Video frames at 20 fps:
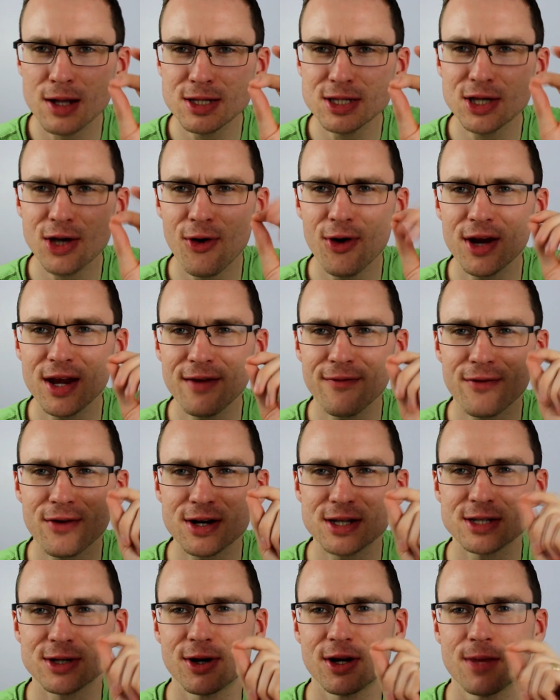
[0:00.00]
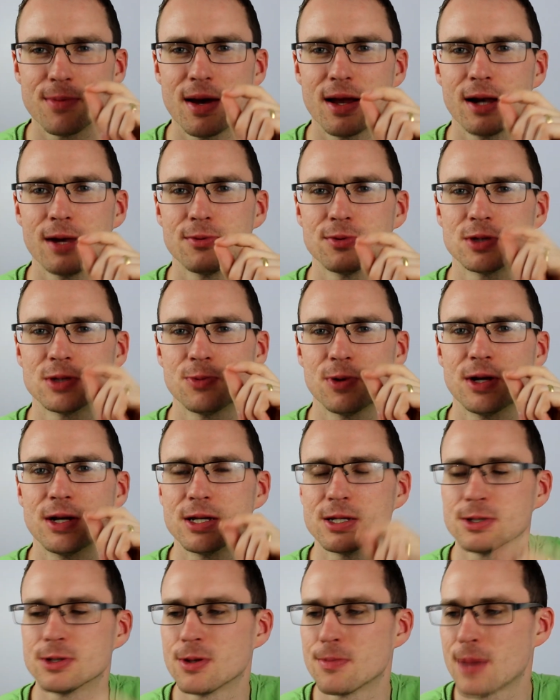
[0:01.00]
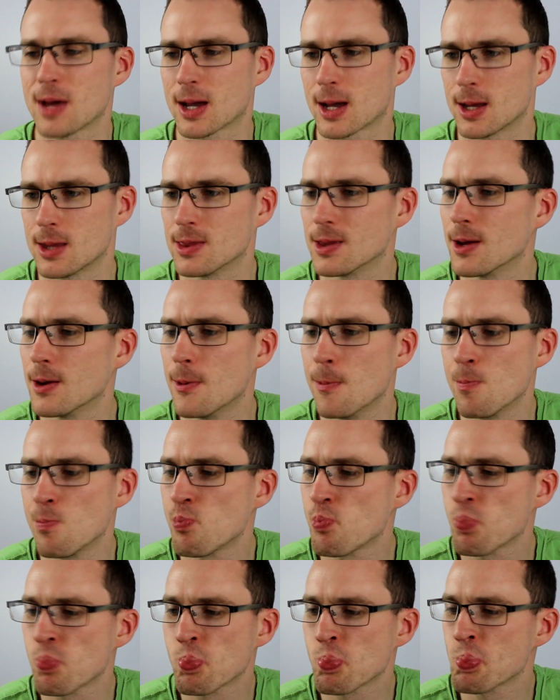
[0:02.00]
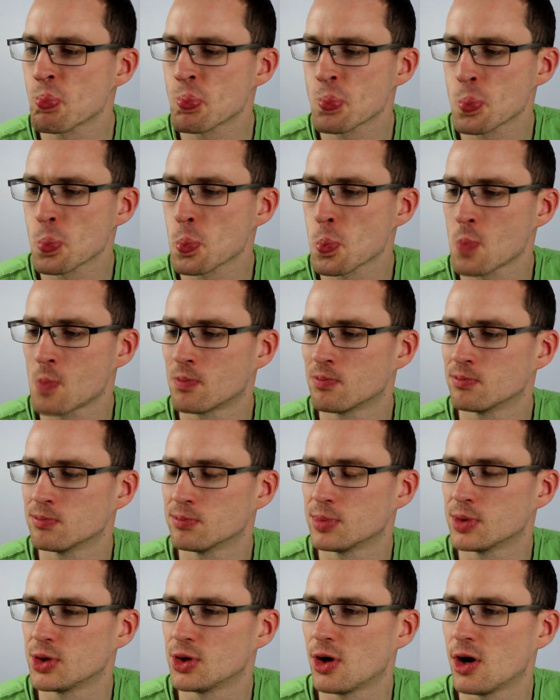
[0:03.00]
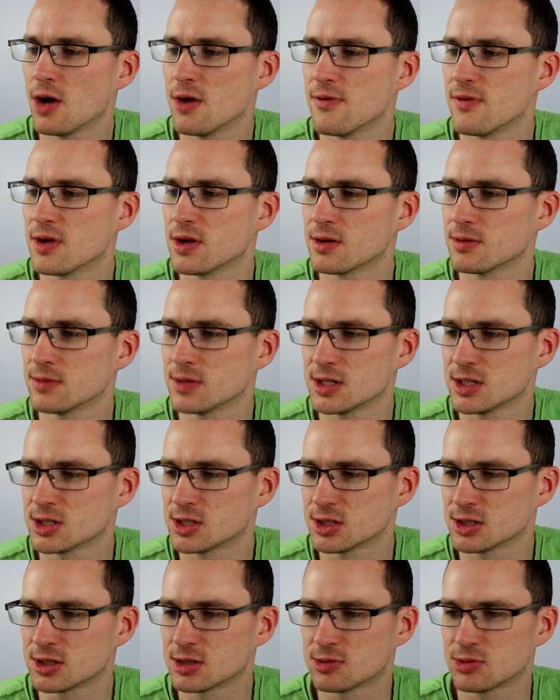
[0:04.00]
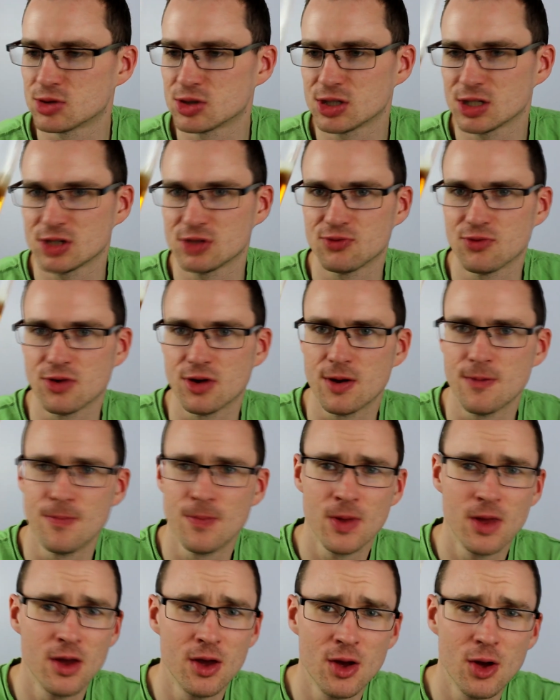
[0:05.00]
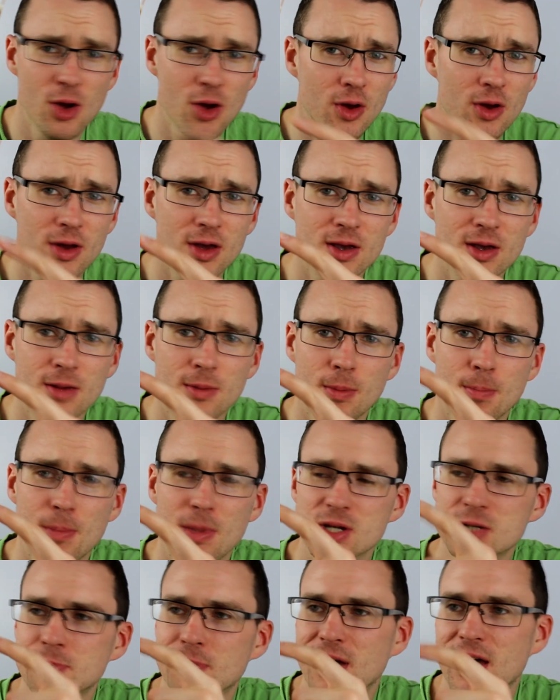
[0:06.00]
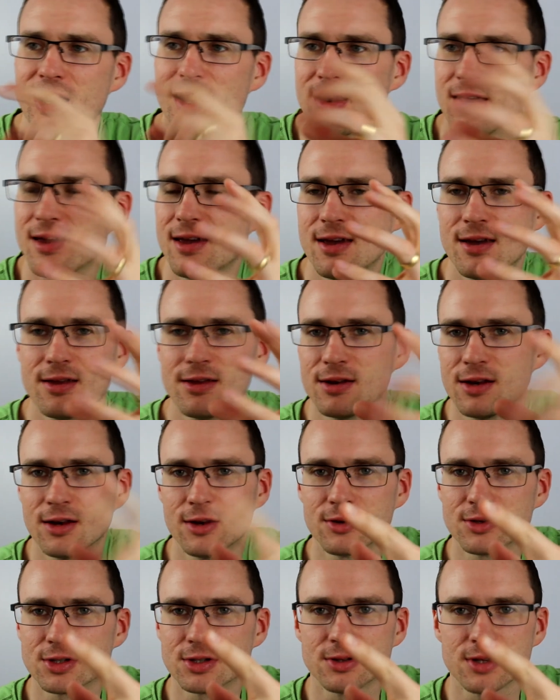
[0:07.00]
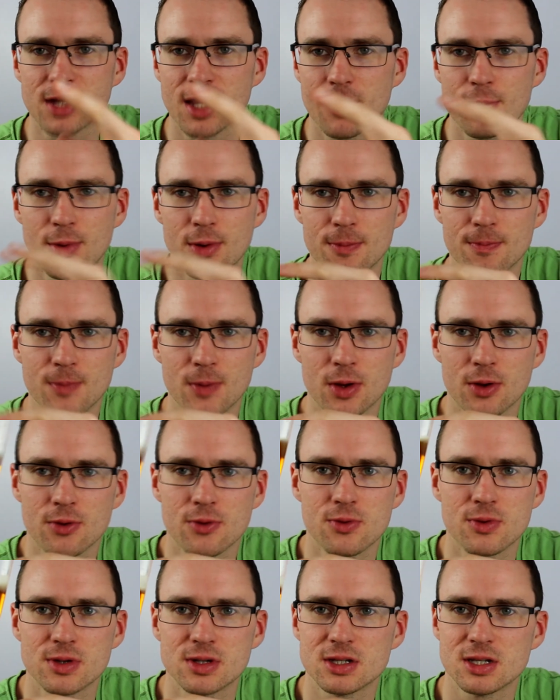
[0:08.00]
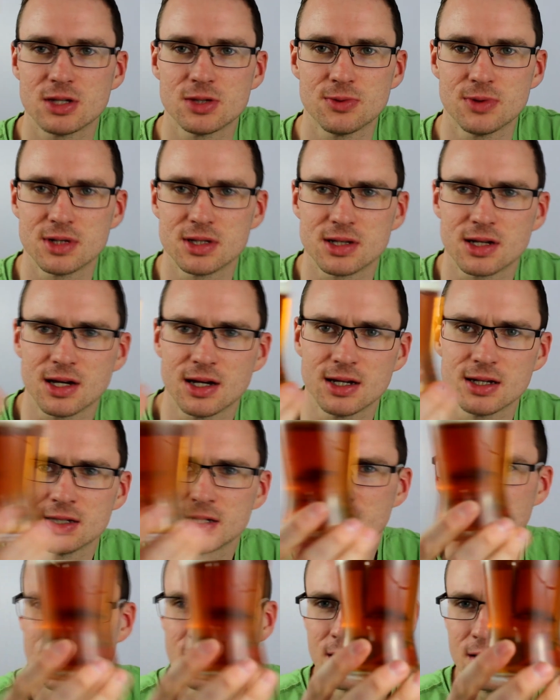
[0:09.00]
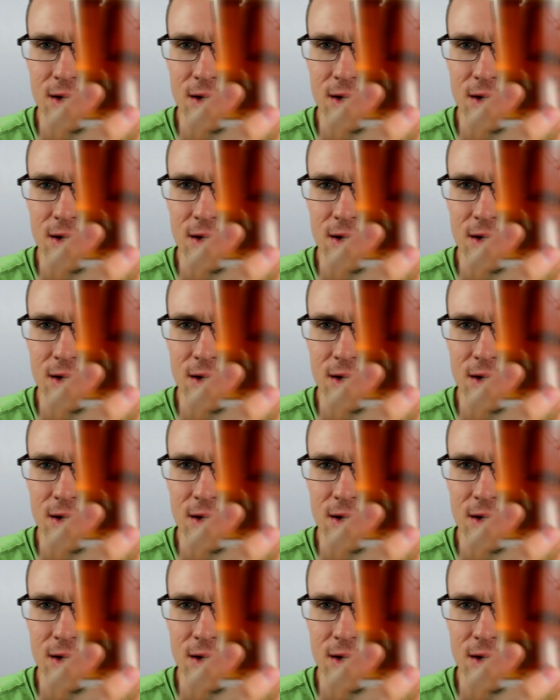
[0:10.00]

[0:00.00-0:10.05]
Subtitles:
Tiny, very tiny amount of little sweetness on the back end though. But not overly. It's just right. Much paler here than it looks on the camera. It's always the case.